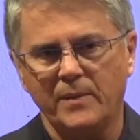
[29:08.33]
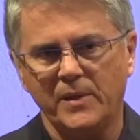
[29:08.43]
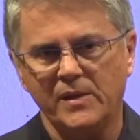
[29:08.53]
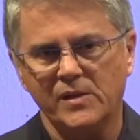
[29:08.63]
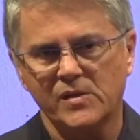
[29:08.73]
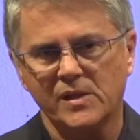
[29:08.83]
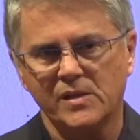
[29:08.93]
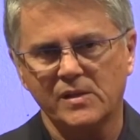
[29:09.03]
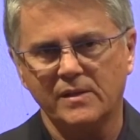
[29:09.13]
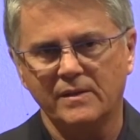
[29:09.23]
I mean, in the
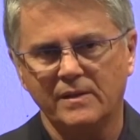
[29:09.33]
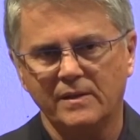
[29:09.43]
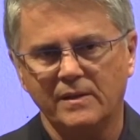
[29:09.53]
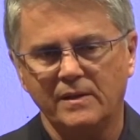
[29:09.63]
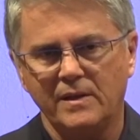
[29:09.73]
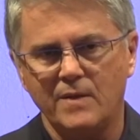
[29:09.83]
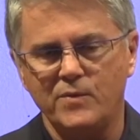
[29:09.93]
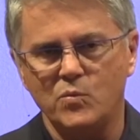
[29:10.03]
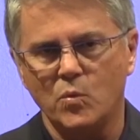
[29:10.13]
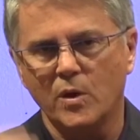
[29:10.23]
sense that if
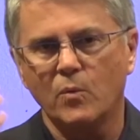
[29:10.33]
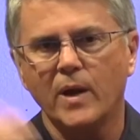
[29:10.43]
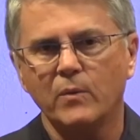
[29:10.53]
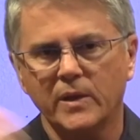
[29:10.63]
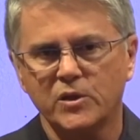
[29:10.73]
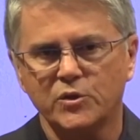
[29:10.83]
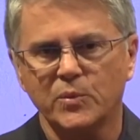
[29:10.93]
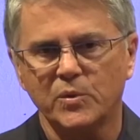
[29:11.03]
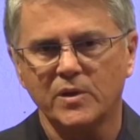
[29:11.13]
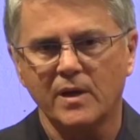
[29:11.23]
you want a right
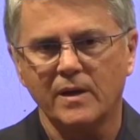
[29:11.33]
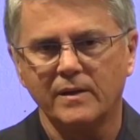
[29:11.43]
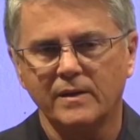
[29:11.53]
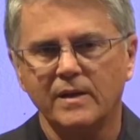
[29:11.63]
relationship with God,